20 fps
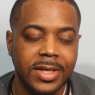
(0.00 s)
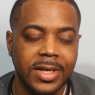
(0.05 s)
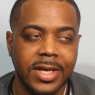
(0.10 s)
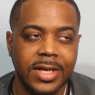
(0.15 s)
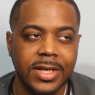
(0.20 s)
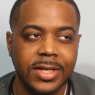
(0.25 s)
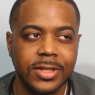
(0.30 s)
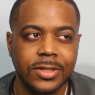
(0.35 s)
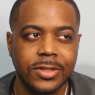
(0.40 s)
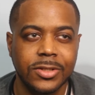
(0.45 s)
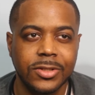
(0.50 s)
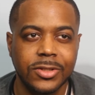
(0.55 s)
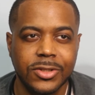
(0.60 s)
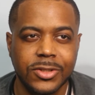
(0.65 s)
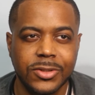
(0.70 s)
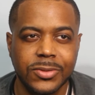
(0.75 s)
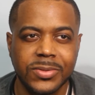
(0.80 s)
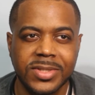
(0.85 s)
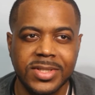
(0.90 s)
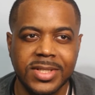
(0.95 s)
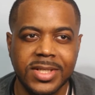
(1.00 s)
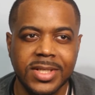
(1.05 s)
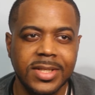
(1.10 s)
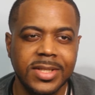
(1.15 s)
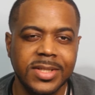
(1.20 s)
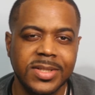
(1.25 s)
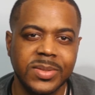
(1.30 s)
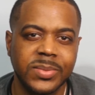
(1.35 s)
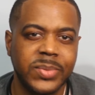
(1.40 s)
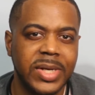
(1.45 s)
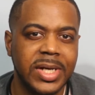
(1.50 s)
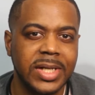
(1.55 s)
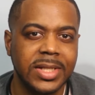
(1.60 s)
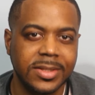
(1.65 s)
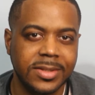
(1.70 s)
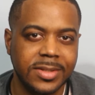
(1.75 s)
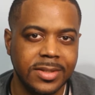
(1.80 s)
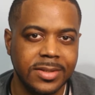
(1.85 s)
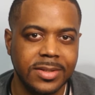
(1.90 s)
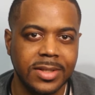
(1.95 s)
And you see this in
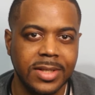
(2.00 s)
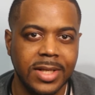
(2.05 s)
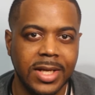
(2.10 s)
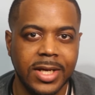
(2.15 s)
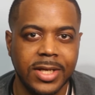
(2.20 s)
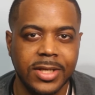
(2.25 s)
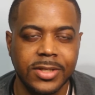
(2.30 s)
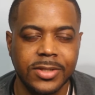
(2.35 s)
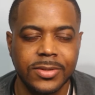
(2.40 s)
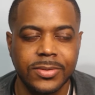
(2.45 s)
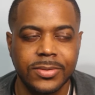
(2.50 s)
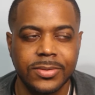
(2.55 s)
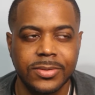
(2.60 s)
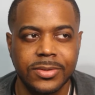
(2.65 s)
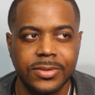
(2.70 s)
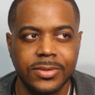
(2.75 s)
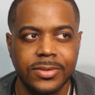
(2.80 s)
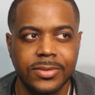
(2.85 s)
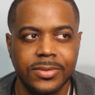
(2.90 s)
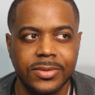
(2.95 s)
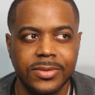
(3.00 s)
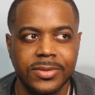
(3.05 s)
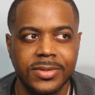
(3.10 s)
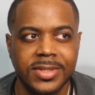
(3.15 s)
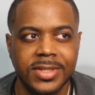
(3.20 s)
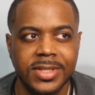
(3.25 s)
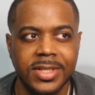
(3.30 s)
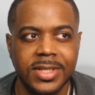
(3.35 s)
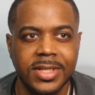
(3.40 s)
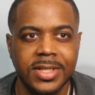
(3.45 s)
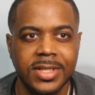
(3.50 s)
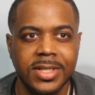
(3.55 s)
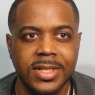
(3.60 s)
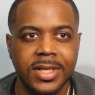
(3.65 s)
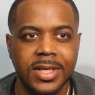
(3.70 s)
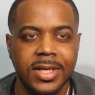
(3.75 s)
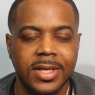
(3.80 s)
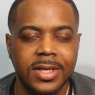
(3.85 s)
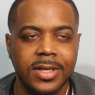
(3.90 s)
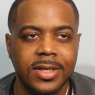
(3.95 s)
politics a lot. You you, you see,
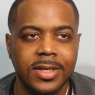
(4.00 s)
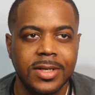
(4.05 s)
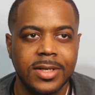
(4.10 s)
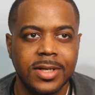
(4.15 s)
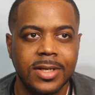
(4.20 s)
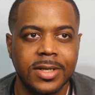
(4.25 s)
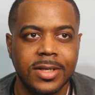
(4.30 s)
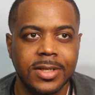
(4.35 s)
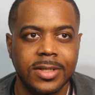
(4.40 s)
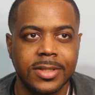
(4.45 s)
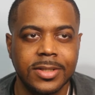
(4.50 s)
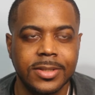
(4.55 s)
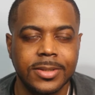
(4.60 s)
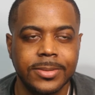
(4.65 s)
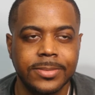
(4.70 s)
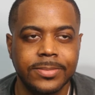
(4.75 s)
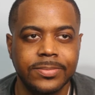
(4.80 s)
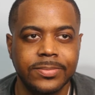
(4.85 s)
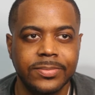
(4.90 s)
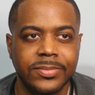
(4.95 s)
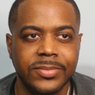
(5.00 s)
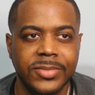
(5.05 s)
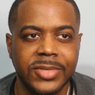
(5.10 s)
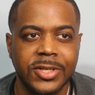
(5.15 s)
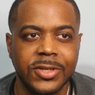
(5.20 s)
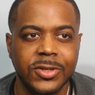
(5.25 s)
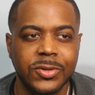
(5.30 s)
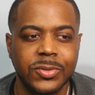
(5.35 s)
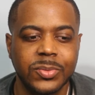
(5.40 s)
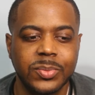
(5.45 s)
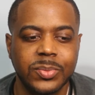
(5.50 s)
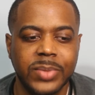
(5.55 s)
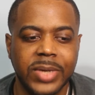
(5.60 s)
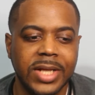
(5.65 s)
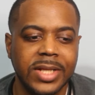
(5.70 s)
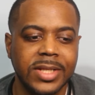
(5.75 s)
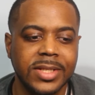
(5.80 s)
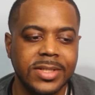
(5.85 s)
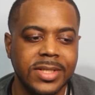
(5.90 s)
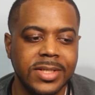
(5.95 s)
um, you know,
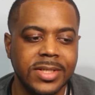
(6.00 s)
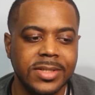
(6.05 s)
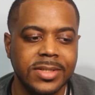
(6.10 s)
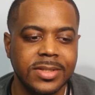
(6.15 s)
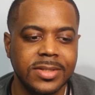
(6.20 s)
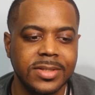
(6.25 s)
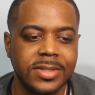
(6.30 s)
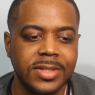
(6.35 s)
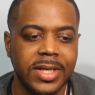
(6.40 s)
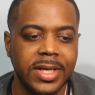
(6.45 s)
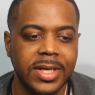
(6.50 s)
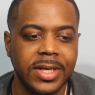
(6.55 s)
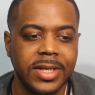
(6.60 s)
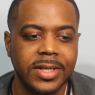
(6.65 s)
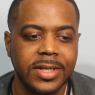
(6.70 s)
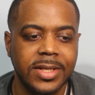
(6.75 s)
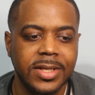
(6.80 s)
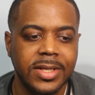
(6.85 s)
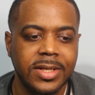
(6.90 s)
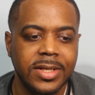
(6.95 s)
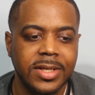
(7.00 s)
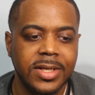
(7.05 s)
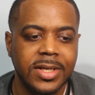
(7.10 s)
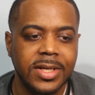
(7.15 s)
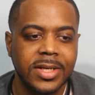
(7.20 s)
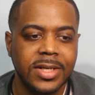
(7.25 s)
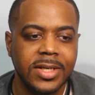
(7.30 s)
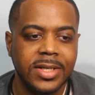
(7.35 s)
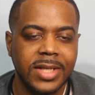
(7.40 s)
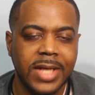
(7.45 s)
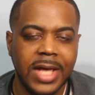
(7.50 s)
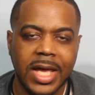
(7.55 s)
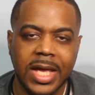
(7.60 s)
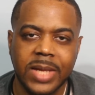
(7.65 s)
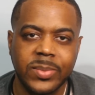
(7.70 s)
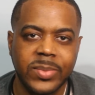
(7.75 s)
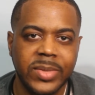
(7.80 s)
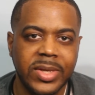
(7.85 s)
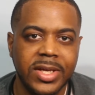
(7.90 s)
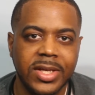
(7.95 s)
politicians that
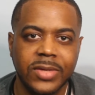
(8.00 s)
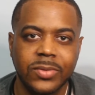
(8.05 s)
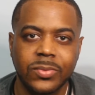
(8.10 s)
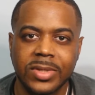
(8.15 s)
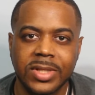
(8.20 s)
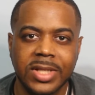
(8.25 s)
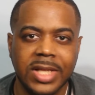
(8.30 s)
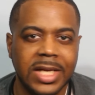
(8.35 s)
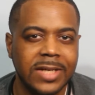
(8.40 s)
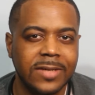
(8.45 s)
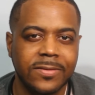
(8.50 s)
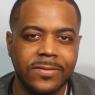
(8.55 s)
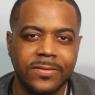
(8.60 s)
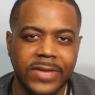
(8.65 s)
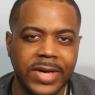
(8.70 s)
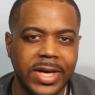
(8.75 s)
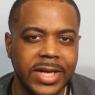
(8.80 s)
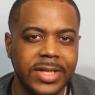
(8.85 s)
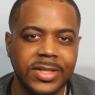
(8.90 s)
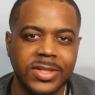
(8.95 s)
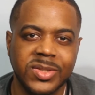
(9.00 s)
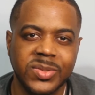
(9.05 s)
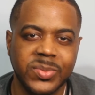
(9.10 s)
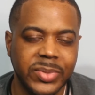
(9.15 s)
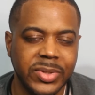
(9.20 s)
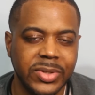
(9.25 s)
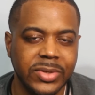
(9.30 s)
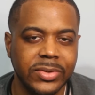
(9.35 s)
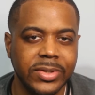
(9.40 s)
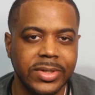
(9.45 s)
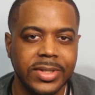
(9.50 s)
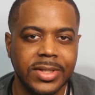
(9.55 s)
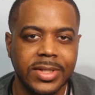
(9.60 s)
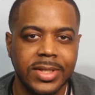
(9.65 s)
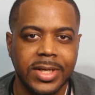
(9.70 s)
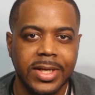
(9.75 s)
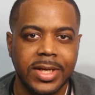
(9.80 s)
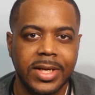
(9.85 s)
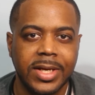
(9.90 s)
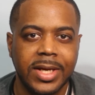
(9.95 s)
came in with like a fighting spirit,
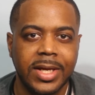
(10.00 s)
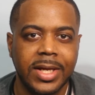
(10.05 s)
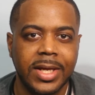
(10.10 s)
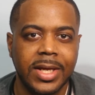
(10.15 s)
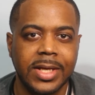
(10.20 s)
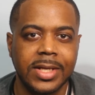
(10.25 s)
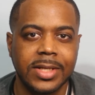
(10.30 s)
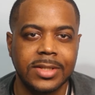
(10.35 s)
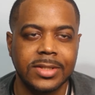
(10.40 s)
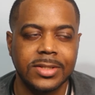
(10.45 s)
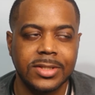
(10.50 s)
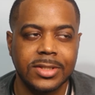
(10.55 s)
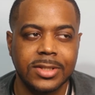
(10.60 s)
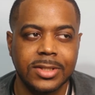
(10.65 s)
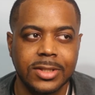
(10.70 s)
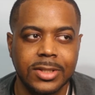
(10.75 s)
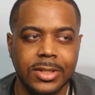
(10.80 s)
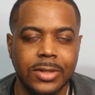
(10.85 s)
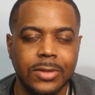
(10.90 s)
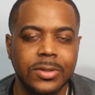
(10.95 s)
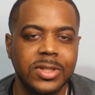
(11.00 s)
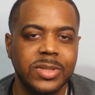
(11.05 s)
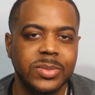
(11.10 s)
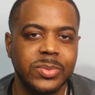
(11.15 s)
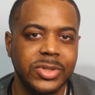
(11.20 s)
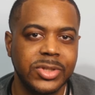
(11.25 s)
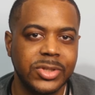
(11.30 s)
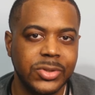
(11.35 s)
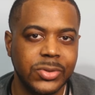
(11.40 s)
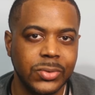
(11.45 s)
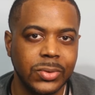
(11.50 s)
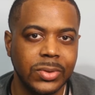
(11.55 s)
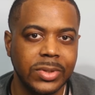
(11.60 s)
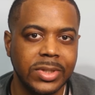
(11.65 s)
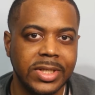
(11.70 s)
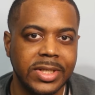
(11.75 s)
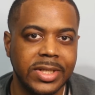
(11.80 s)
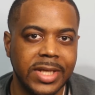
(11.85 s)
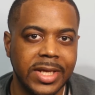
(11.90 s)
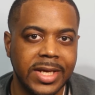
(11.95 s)
and slowly but
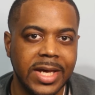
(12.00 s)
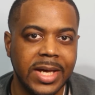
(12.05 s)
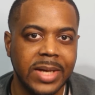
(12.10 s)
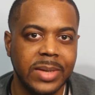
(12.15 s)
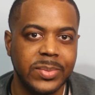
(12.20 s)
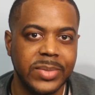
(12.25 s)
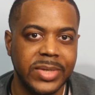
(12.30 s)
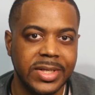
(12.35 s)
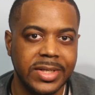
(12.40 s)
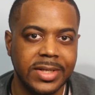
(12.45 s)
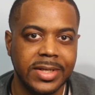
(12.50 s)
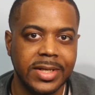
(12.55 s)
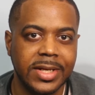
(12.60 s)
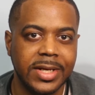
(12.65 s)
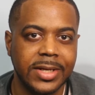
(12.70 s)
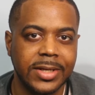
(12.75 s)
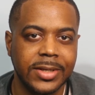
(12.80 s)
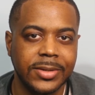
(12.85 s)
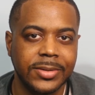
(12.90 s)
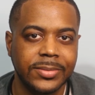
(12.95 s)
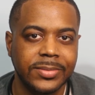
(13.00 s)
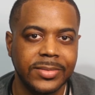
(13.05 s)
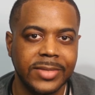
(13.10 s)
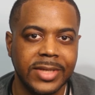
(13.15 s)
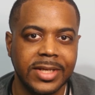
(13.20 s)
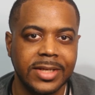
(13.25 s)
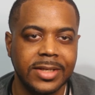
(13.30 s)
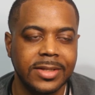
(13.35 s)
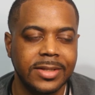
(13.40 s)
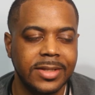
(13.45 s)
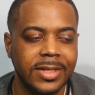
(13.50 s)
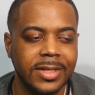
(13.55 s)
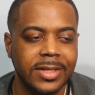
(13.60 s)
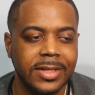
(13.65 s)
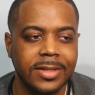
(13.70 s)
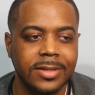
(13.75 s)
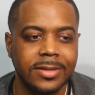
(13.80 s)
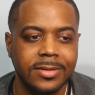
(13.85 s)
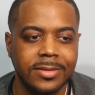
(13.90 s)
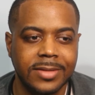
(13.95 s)
surely they got beaten down. They
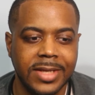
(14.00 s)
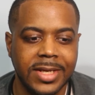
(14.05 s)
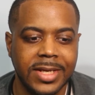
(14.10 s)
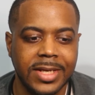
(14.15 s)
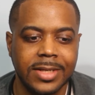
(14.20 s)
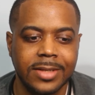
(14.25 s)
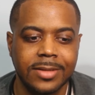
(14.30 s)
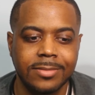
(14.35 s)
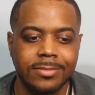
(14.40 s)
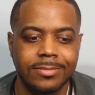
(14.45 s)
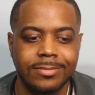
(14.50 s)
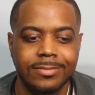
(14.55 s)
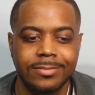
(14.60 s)
they they